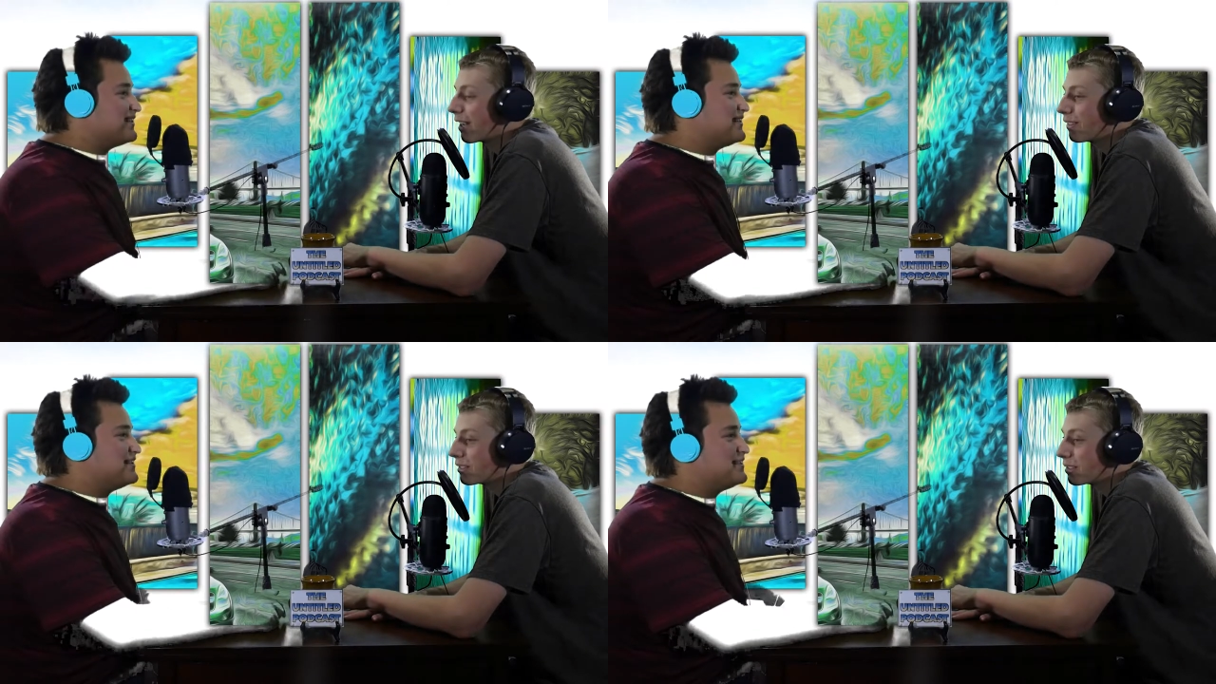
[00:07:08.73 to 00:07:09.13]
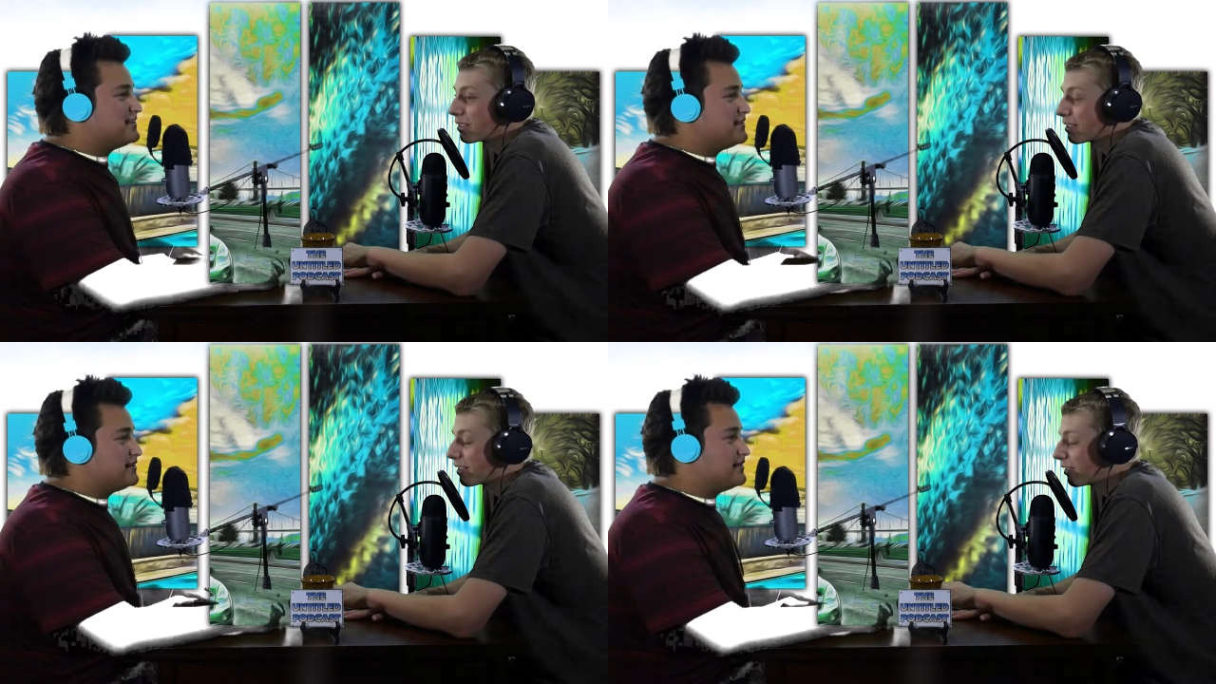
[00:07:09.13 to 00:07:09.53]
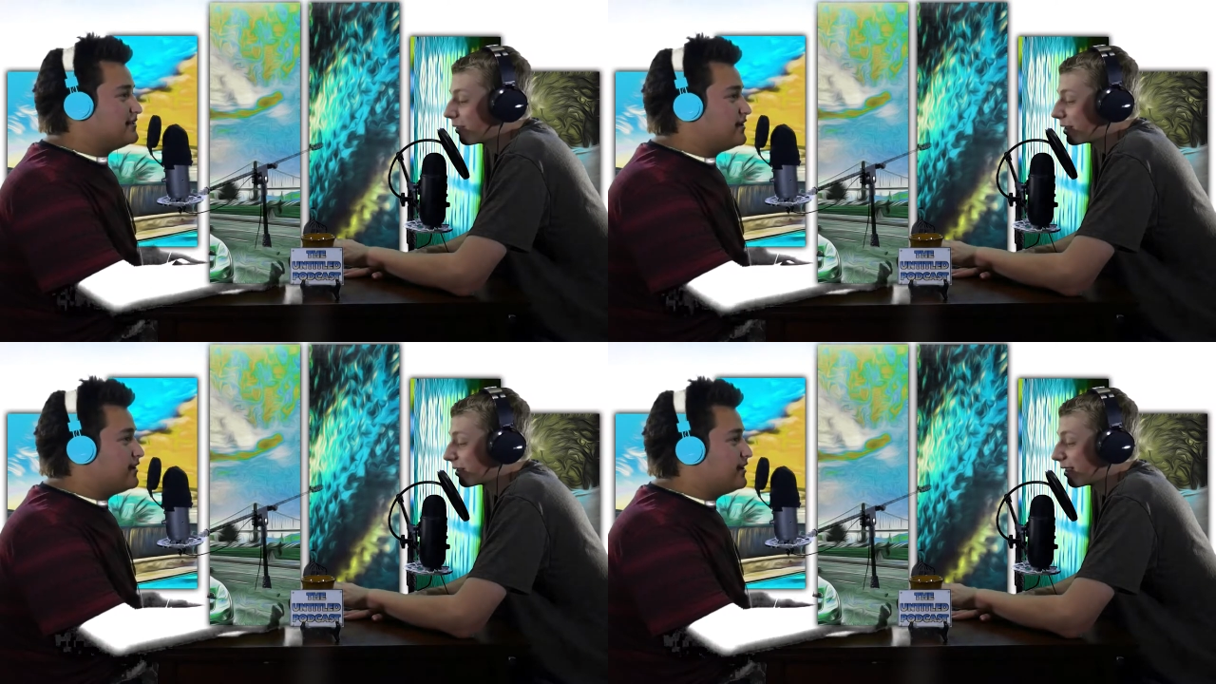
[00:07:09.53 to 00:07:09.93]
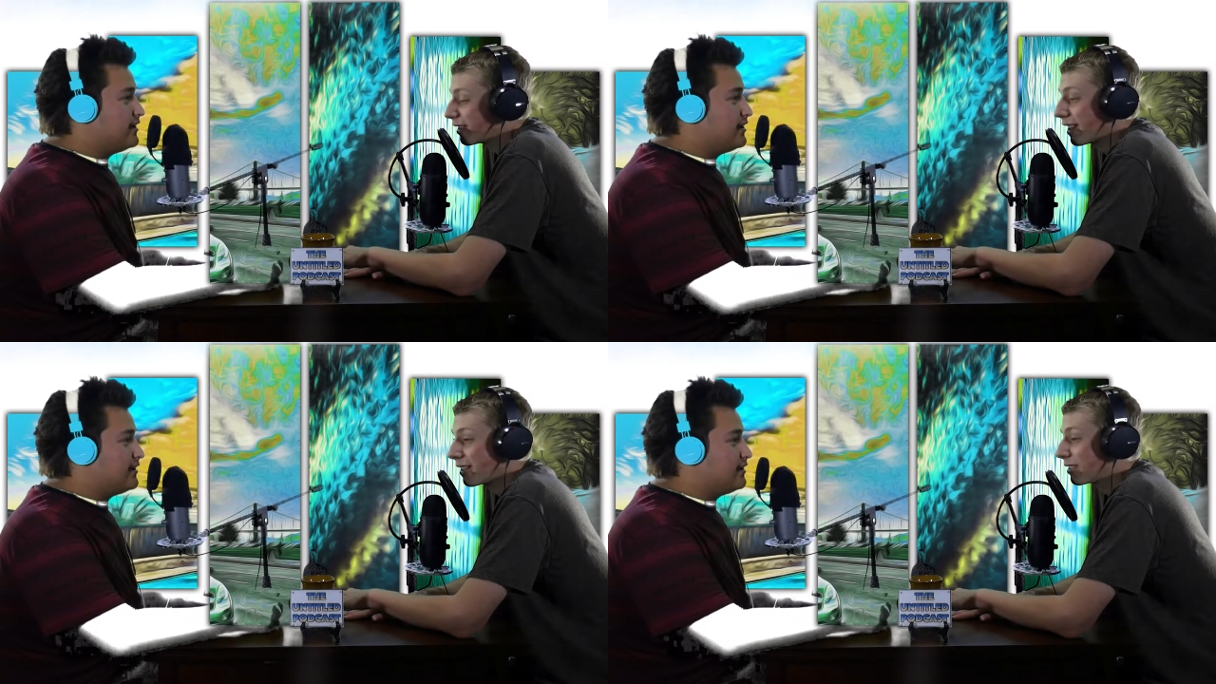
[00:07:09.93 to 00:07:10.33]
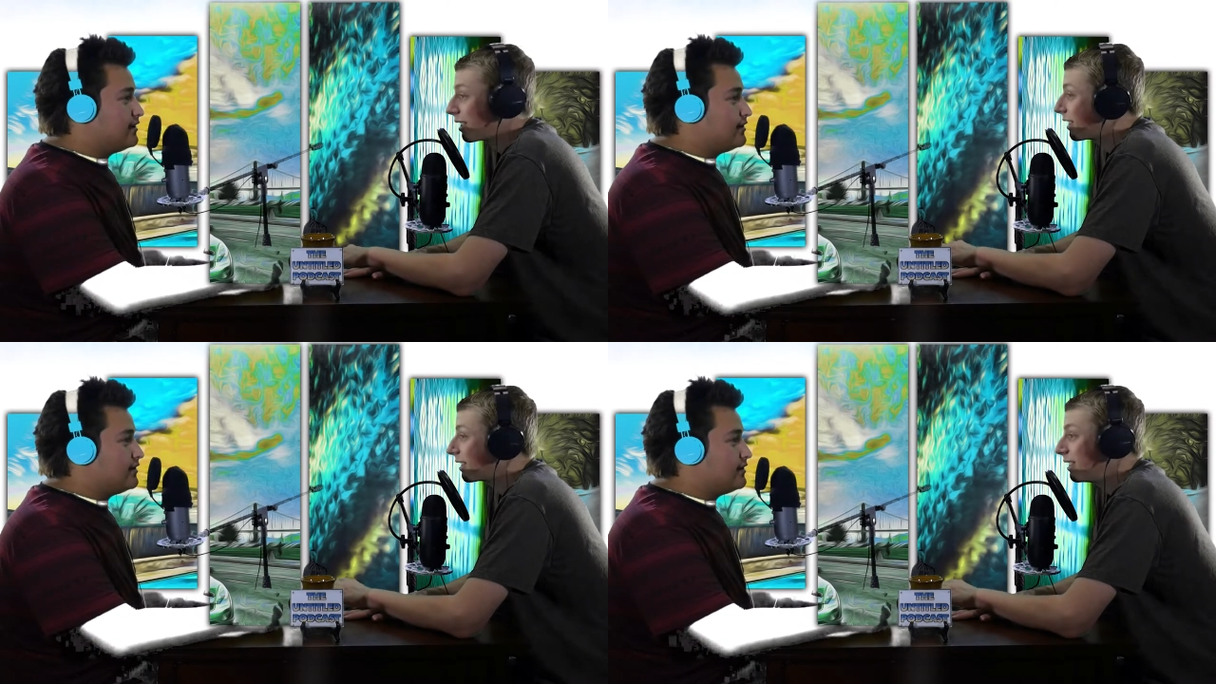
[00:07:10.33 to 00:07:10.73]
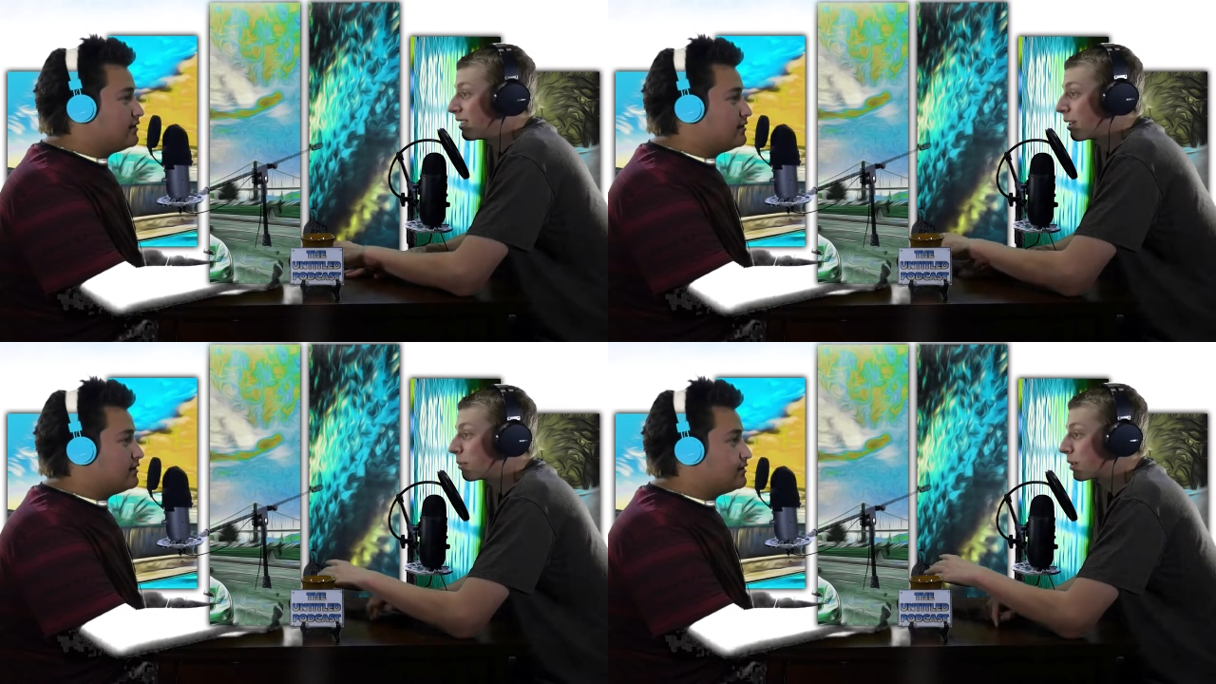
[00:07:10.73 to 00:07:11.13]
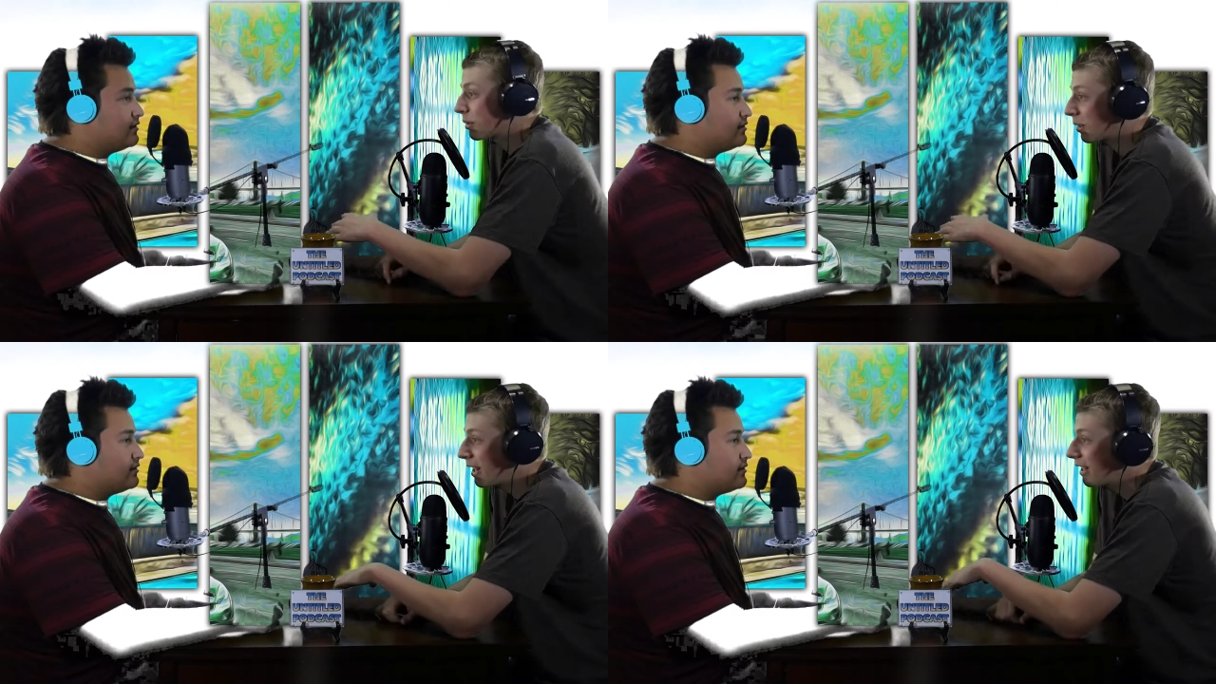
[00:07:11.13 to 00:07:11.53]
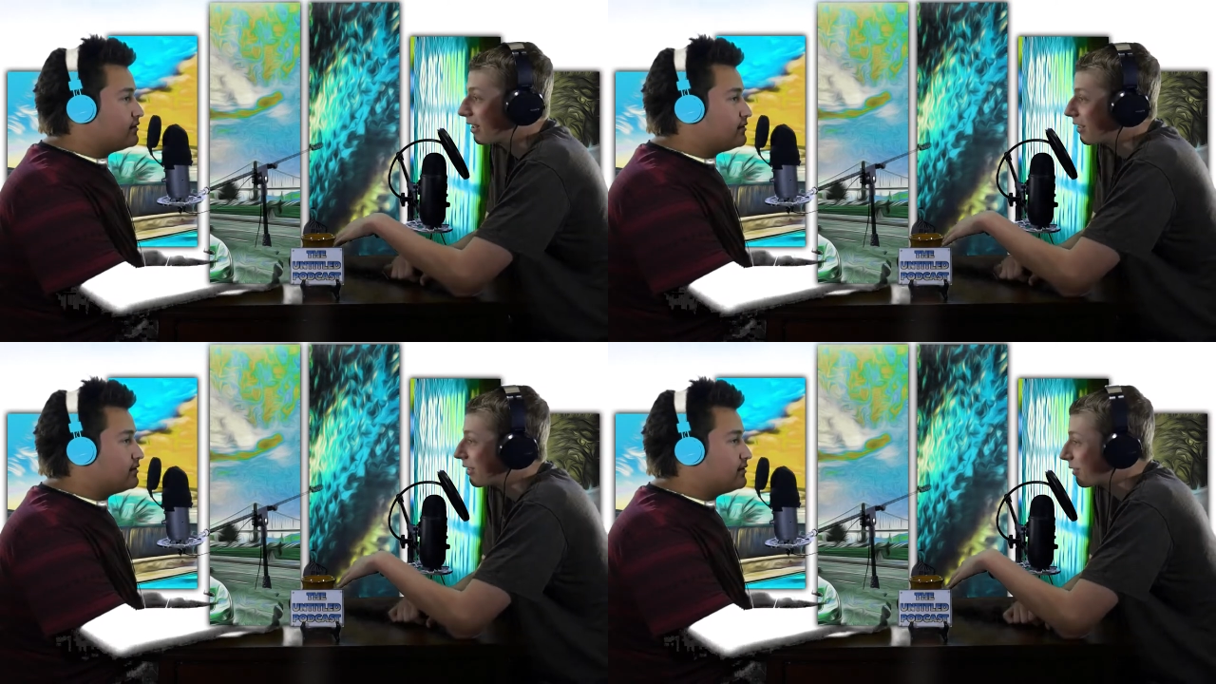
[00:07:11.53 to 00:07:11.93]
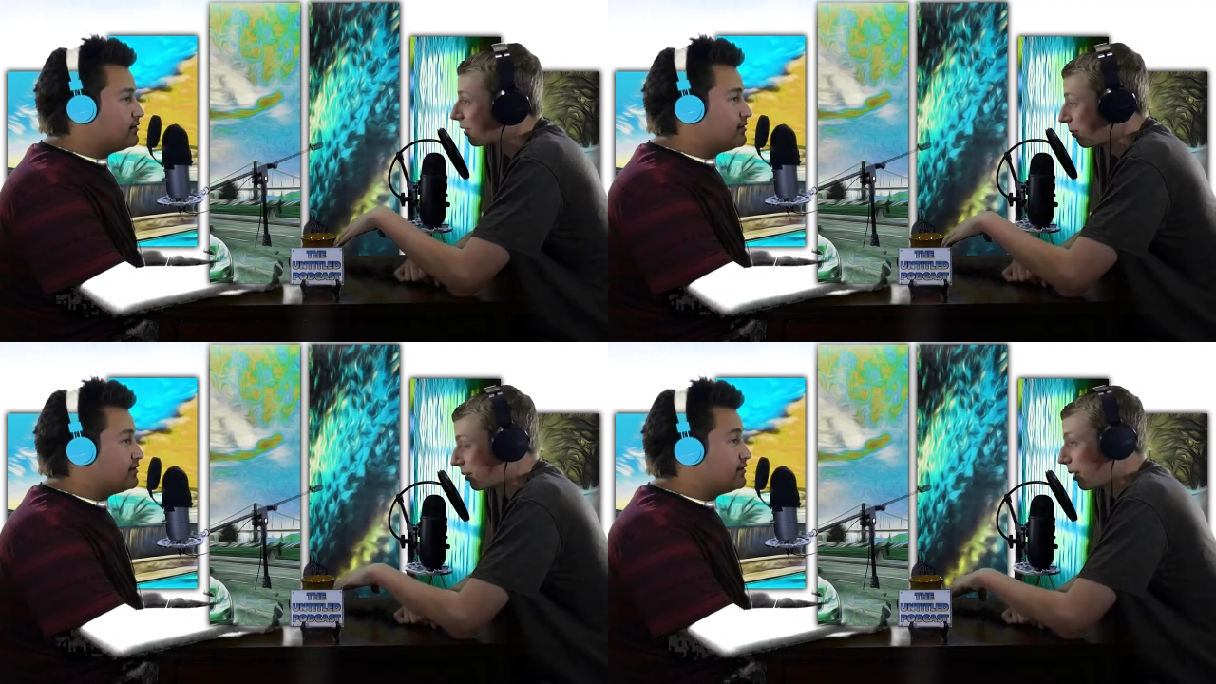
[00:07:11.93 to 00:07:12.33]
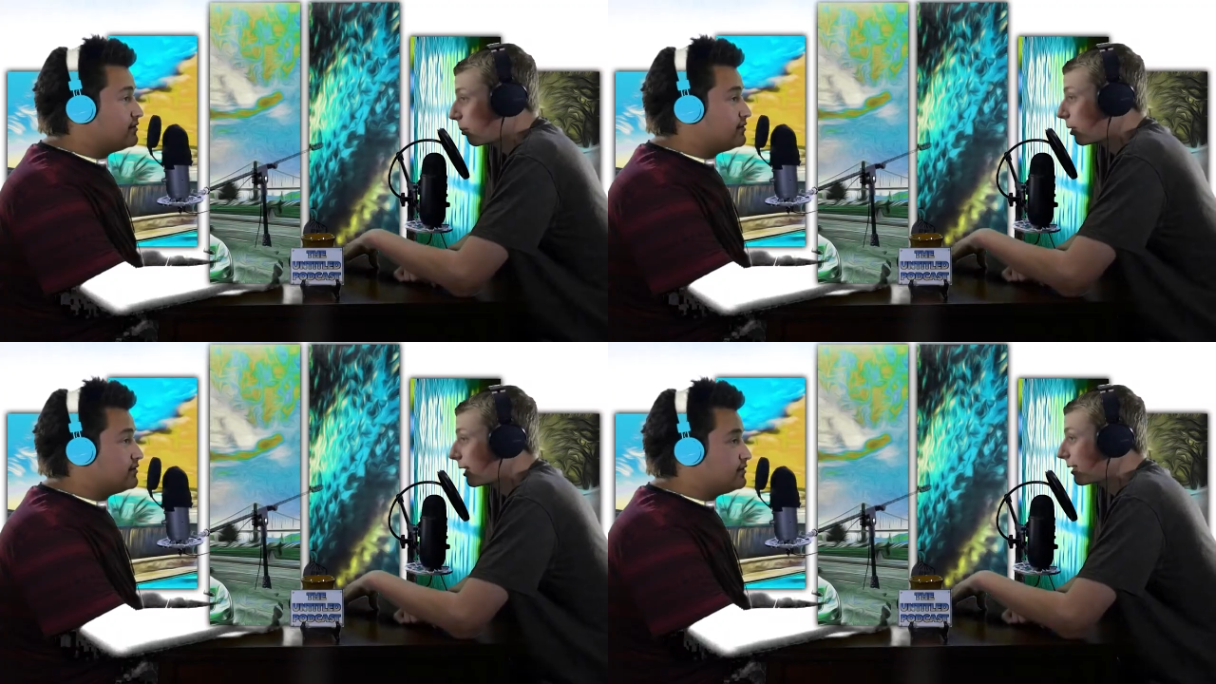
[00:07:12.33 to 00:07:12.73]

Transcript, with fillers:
Speaker 1: Evan's advice of the day. This comes straight from Subway.